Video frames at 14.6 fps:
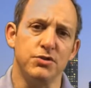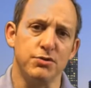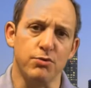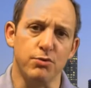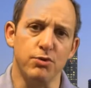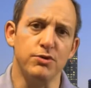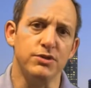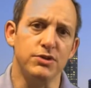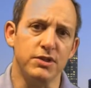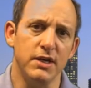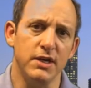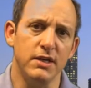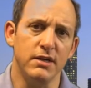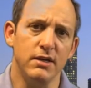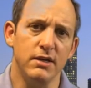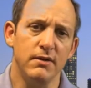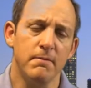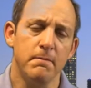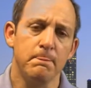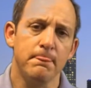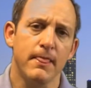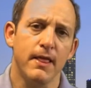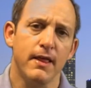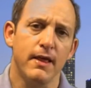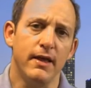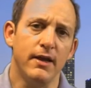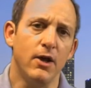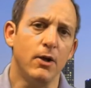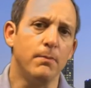through the skin
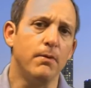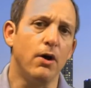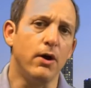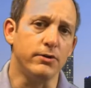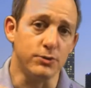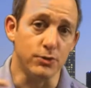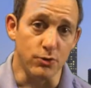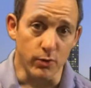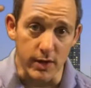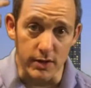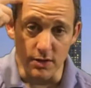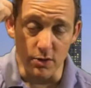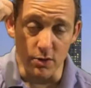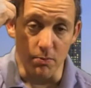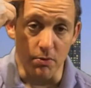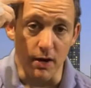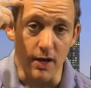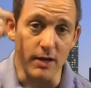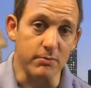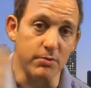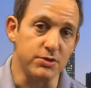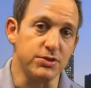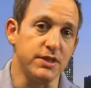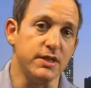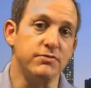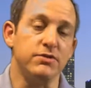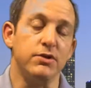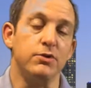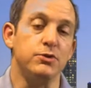and help alter the way that your brain
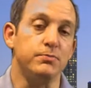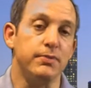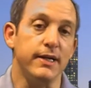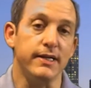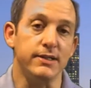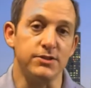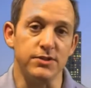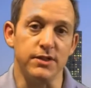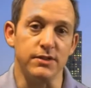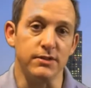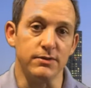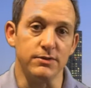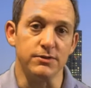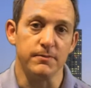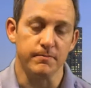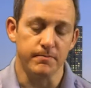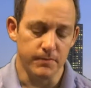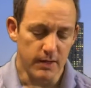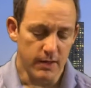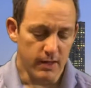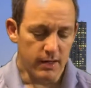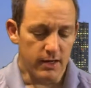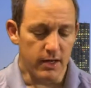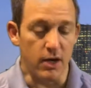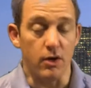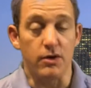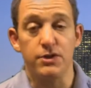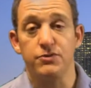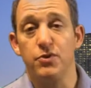perceives those pain signals. Now,
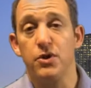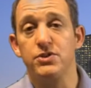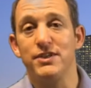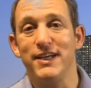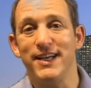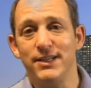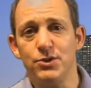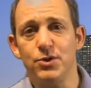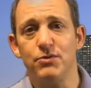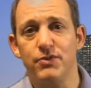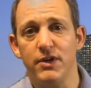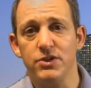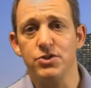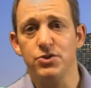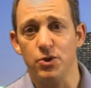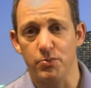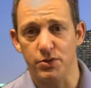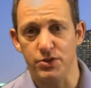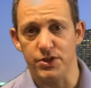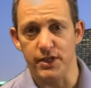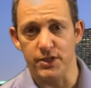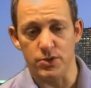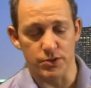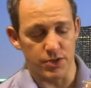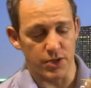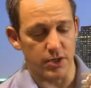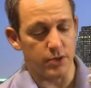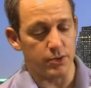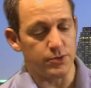as far as interventional procedures
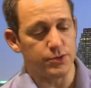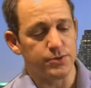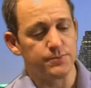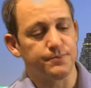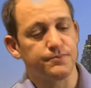goes,